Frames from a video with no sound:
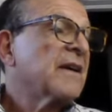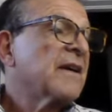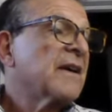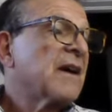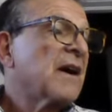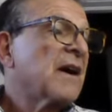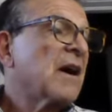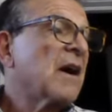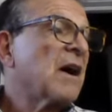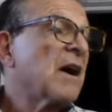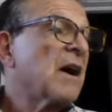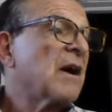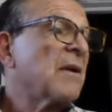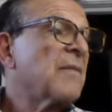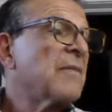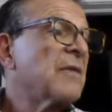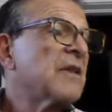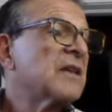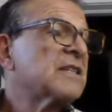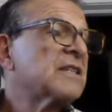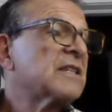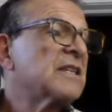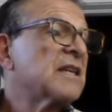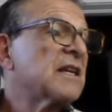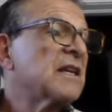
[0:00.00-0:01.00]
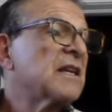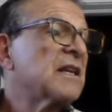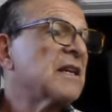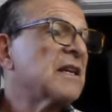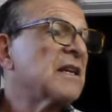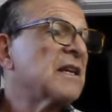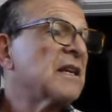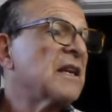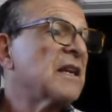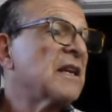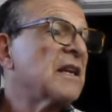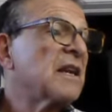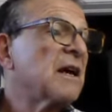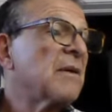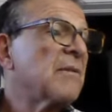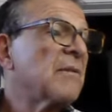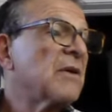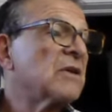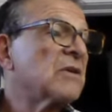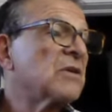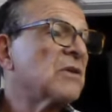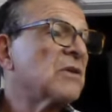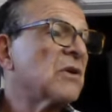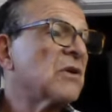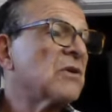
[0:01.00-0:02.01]
Let's see. Nina
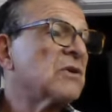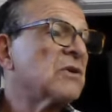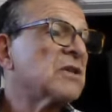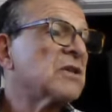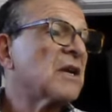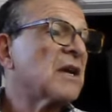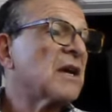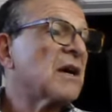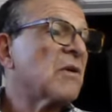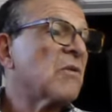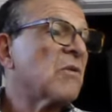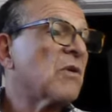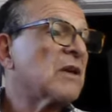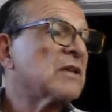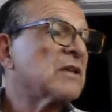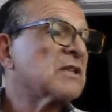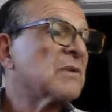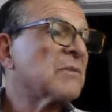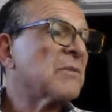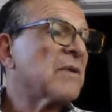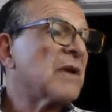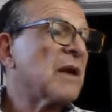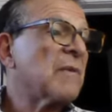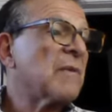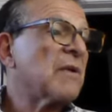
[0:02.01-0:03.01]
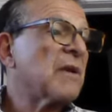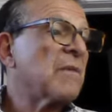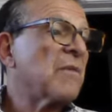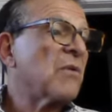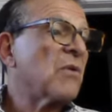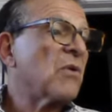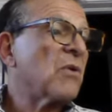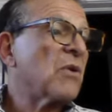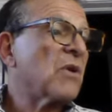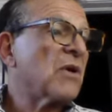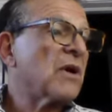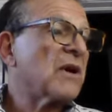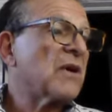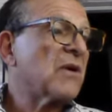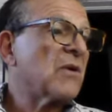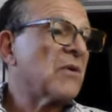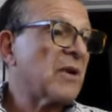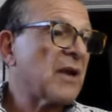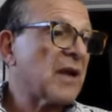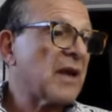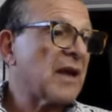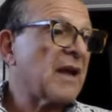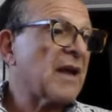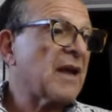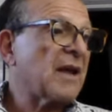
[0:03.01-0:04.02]
Mendoza wants a baby boy.
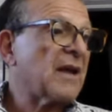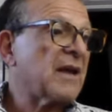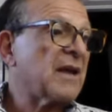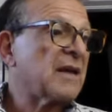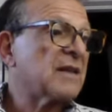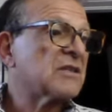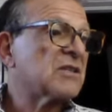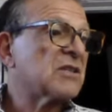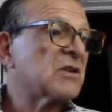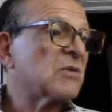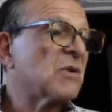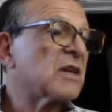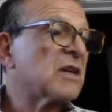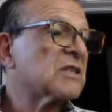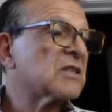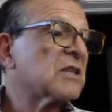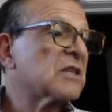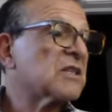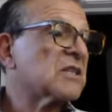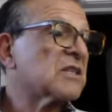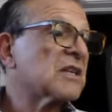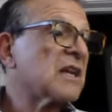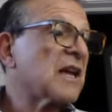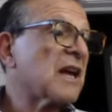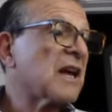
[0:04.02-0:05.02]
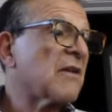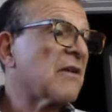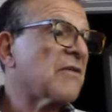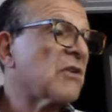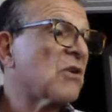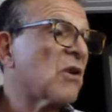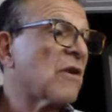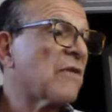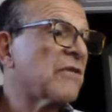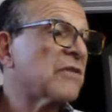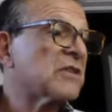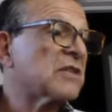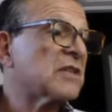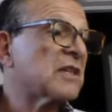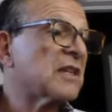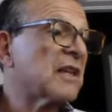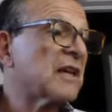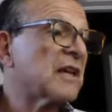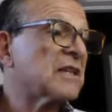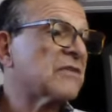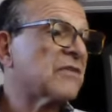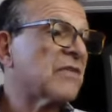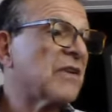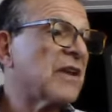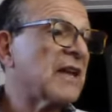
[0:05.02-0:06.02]
Okay. And she wants us to have an office in
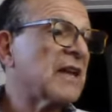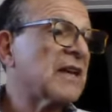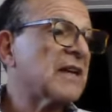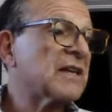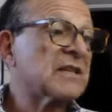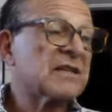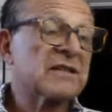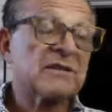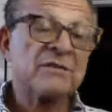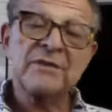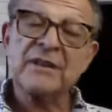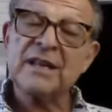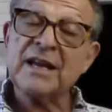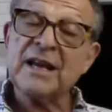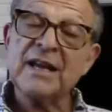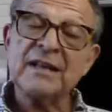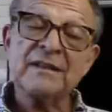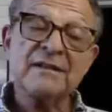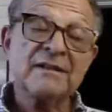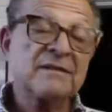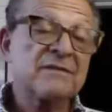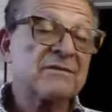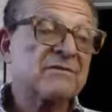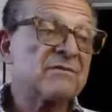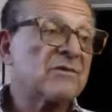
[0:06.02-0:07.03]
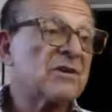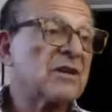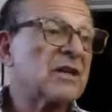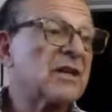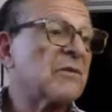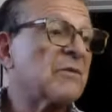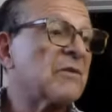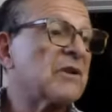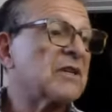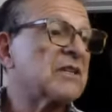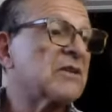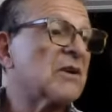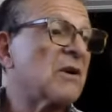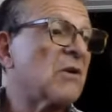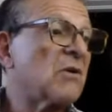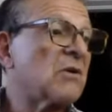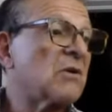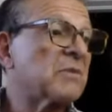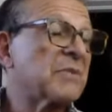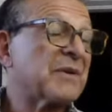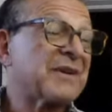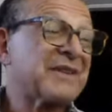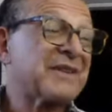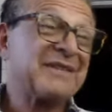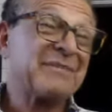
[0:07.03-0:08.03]
Las Vegas. Not really, we
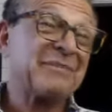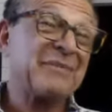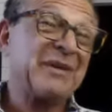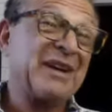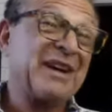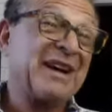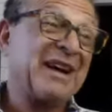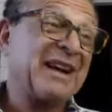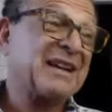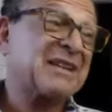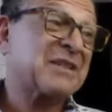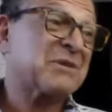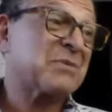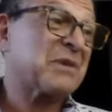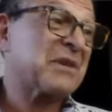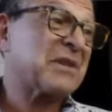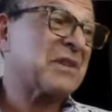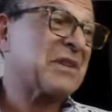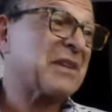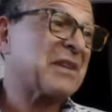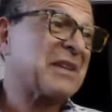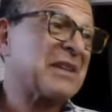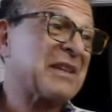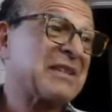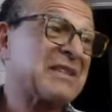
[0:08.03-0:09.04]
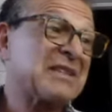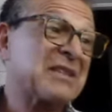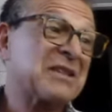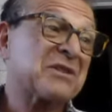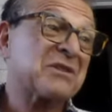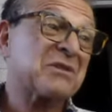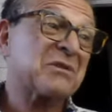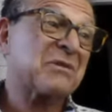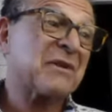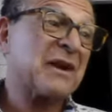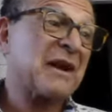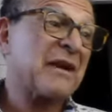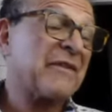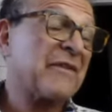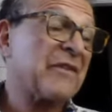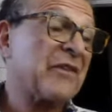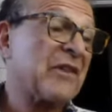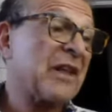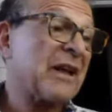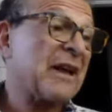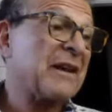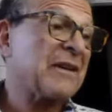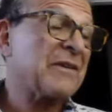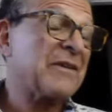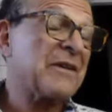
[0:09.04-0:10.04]
don't, but to be honest with you, that's a direct
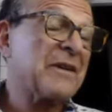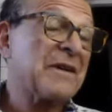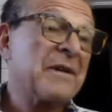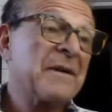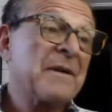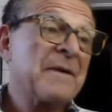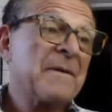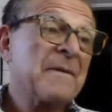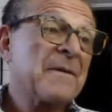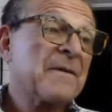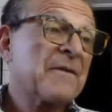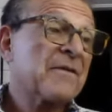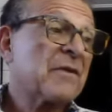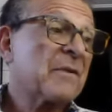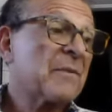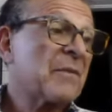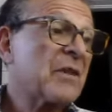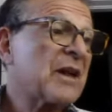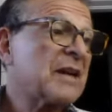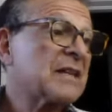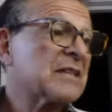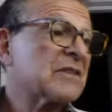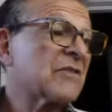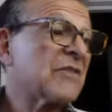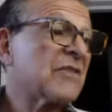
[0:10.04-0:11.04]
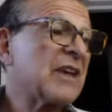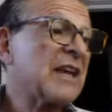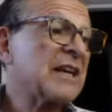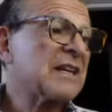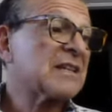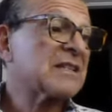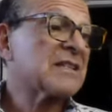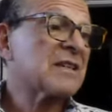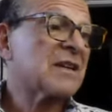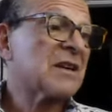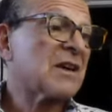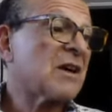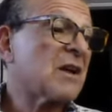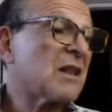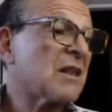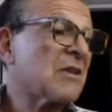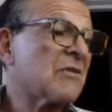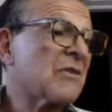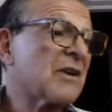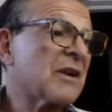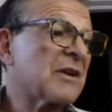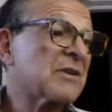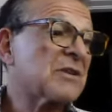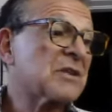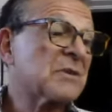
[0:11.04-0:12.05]
flight from Las Vegas to
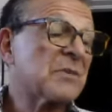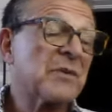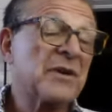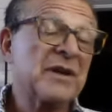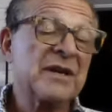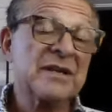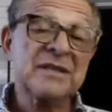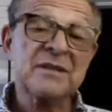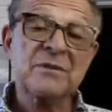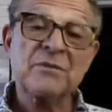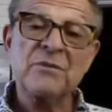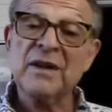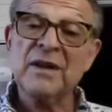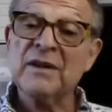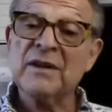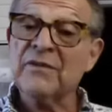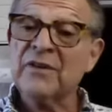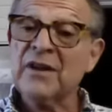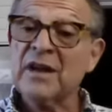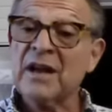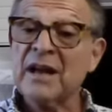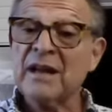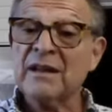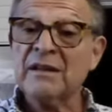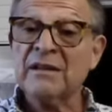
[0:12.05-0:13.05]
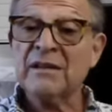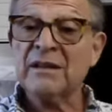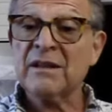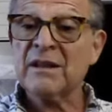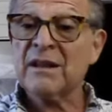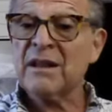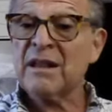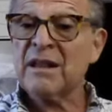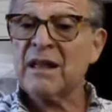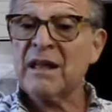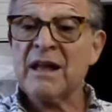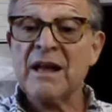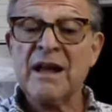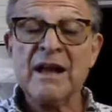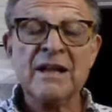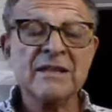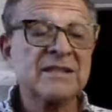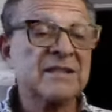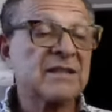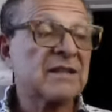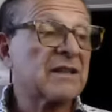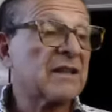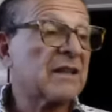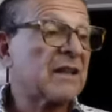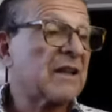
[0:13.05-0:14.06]
Colorado Springs, and we have got
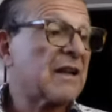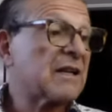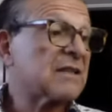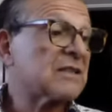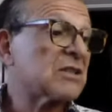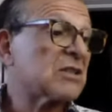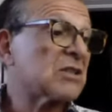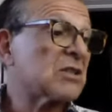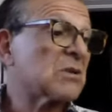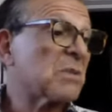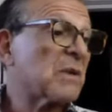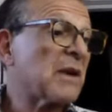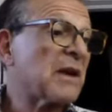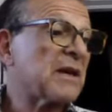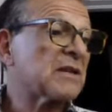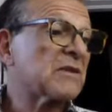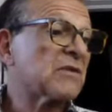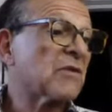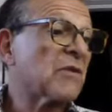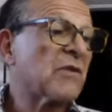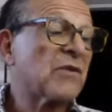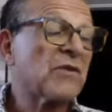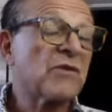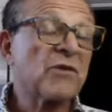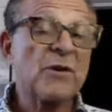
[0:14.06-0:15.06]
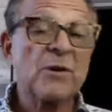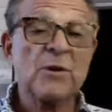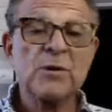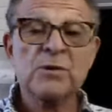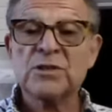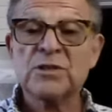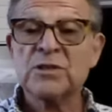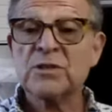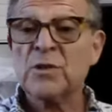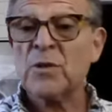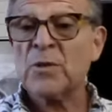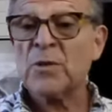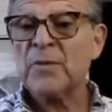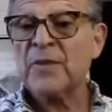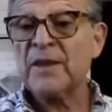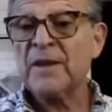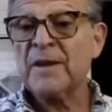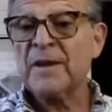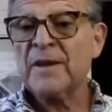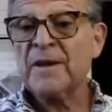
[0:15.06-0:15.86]
lots and lots of space for folks. So